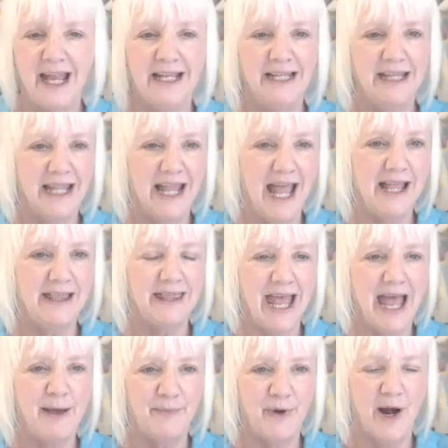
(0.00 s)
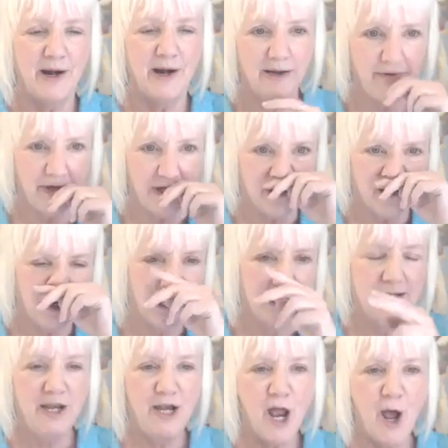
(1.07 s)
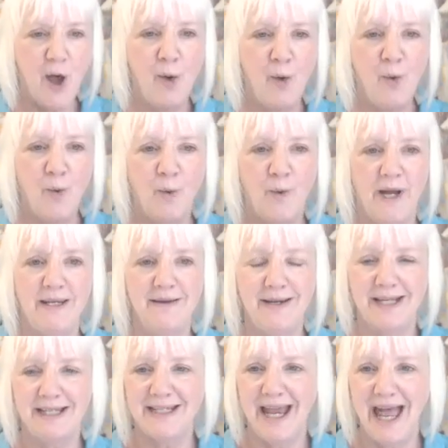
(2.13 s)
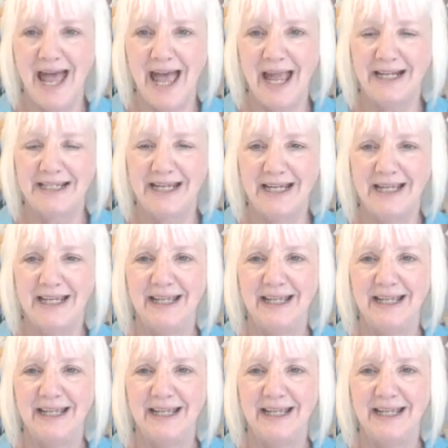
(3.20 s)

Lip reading: and let that part of you know when you get tagged,